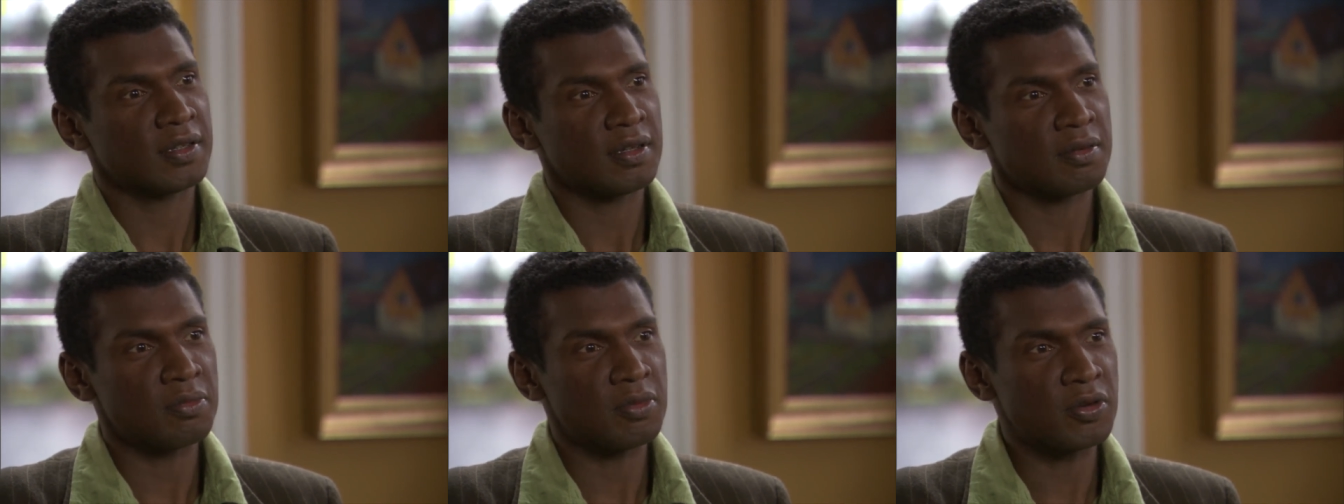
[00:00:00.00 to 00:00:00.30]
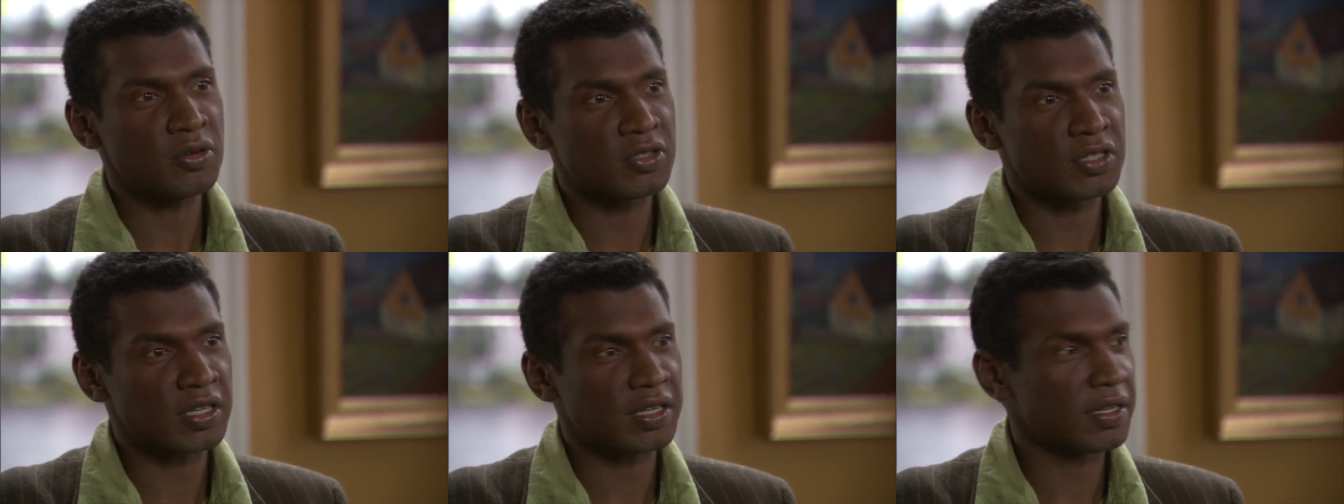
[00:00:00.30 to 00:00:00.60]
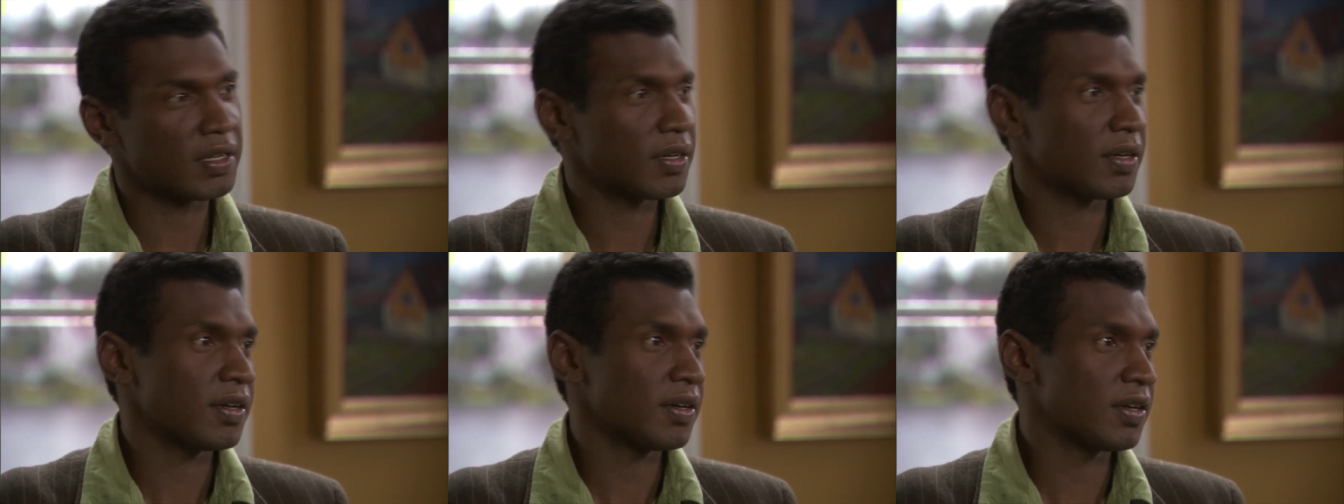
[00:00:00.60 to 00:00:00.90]

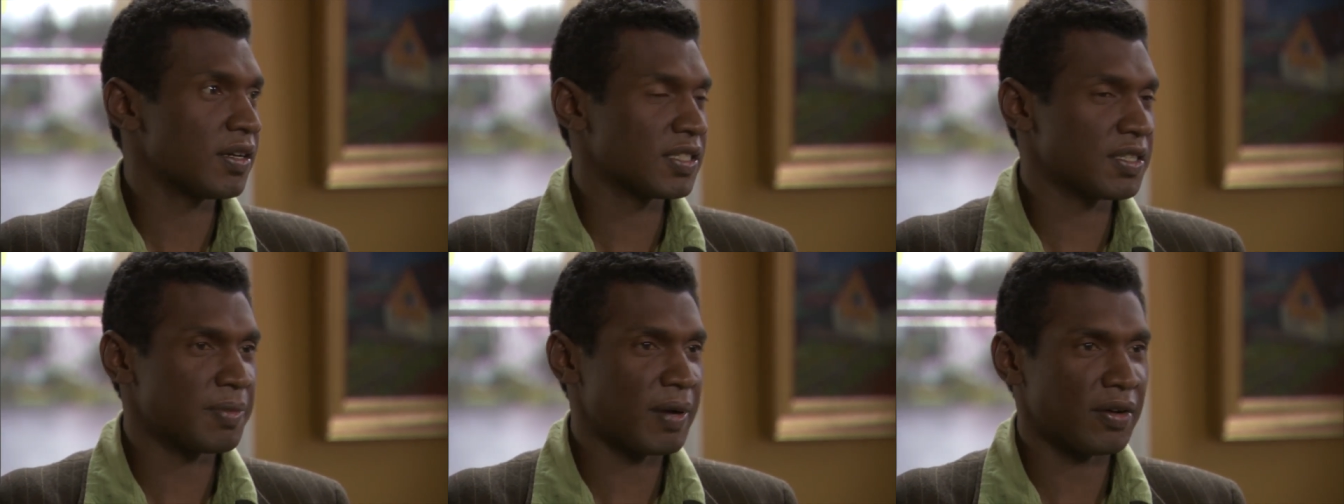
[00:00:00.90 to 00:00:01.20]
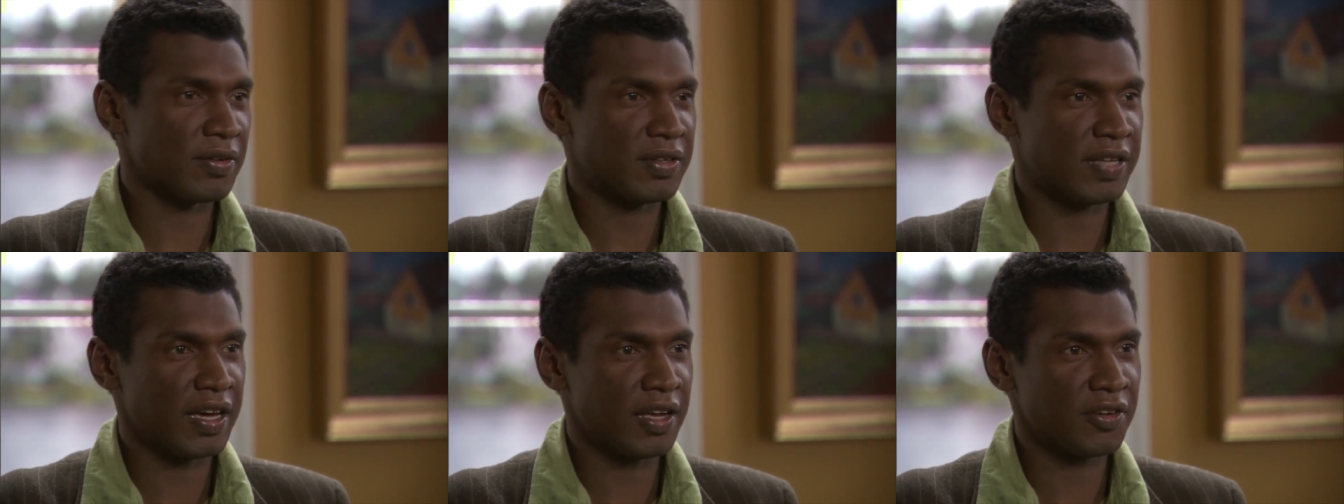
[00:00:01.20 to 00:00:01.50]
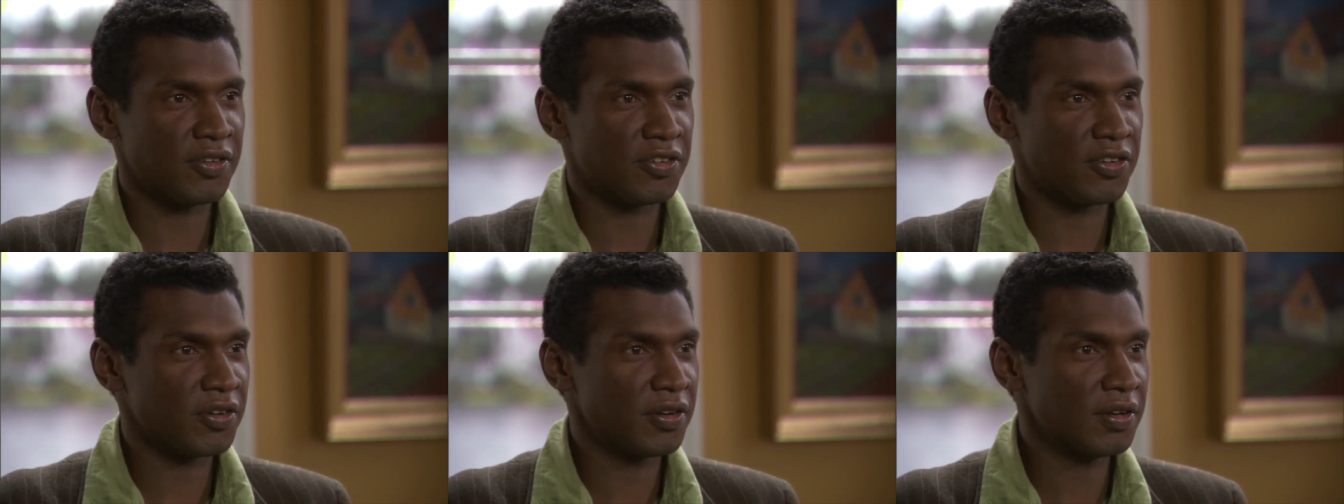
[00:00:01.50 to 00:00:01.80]
Music is about
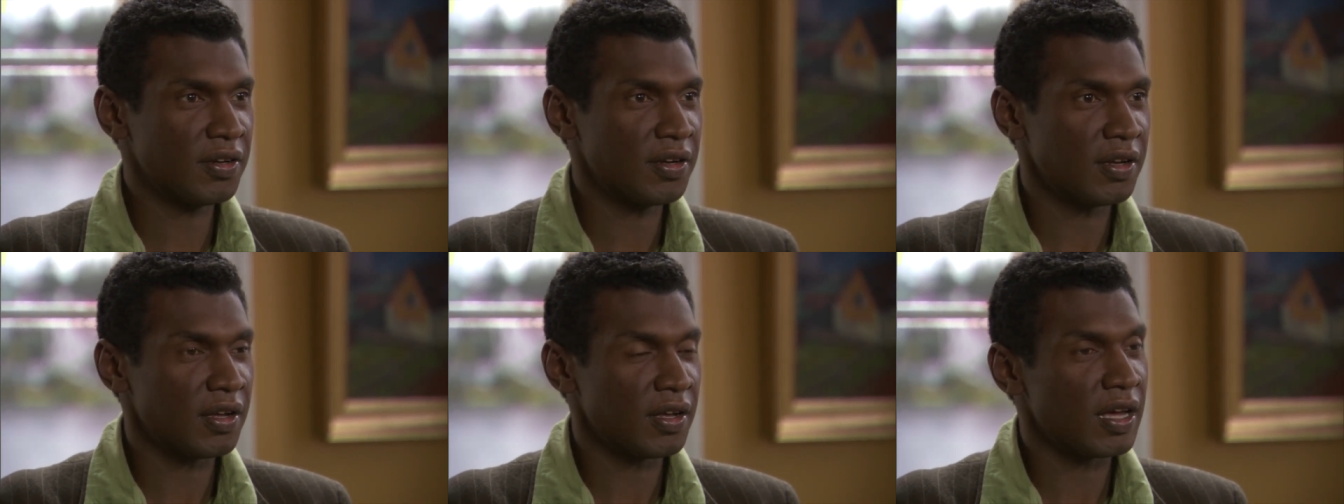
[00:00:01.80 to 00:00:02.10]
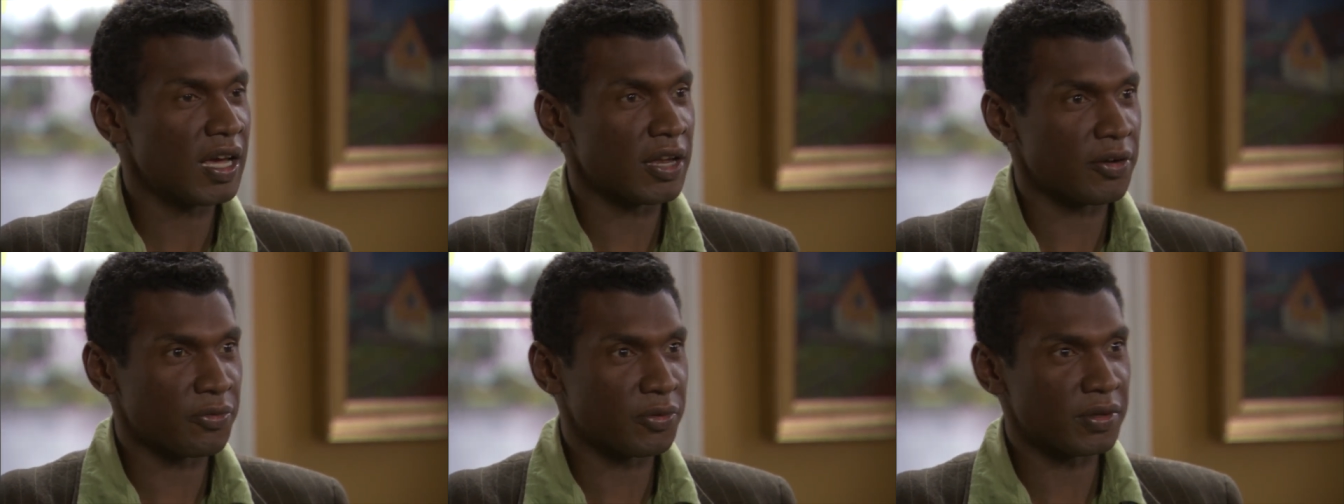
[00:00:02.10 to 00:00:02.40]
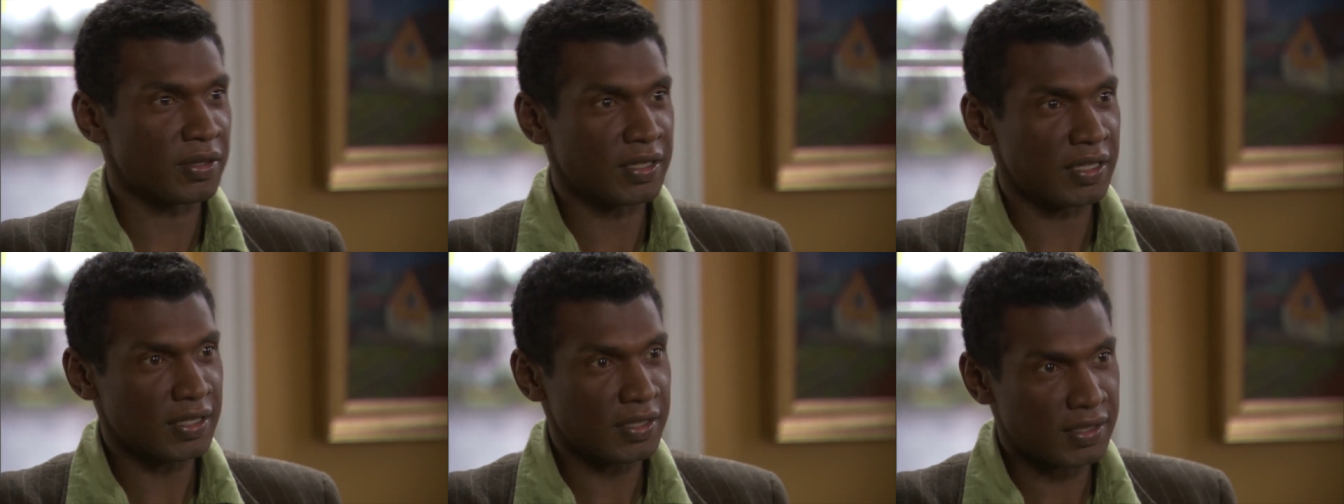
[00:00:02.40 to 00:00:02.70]
tension and
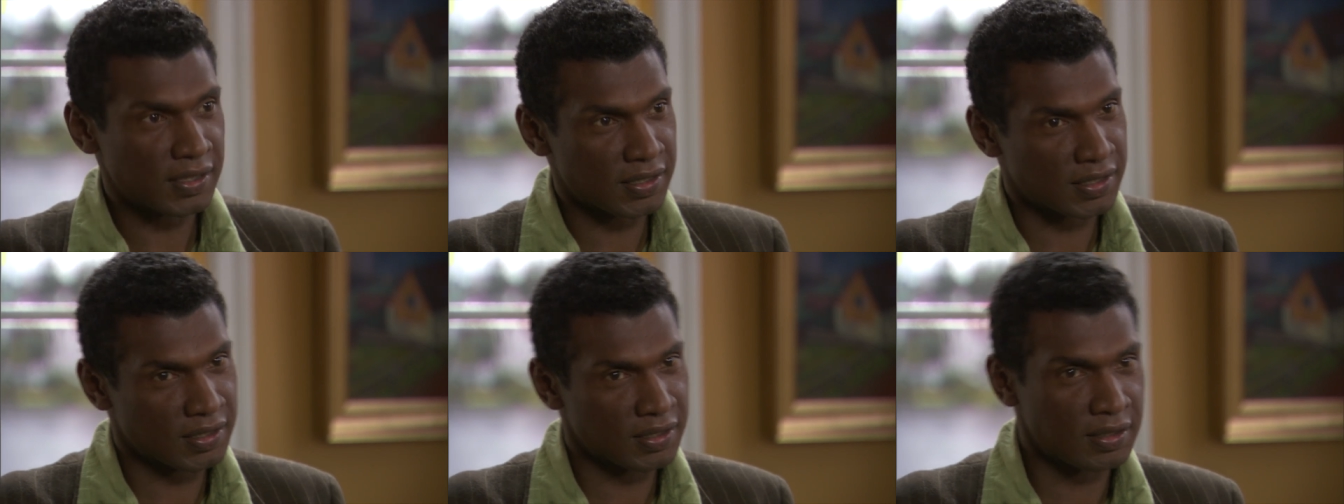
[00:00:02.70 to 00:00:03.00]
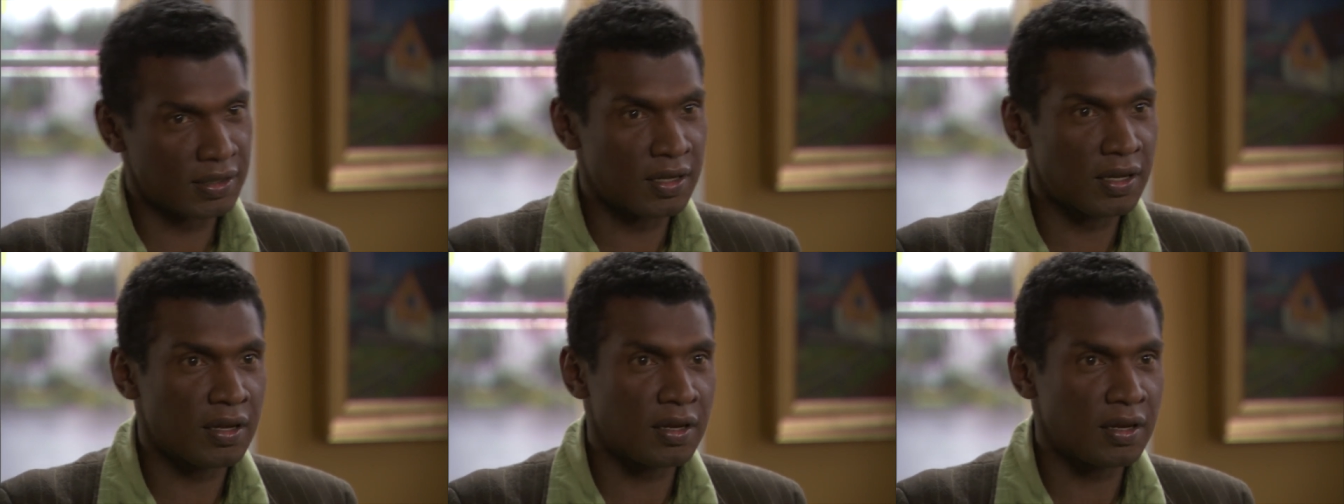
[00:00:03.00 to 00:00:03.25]
release.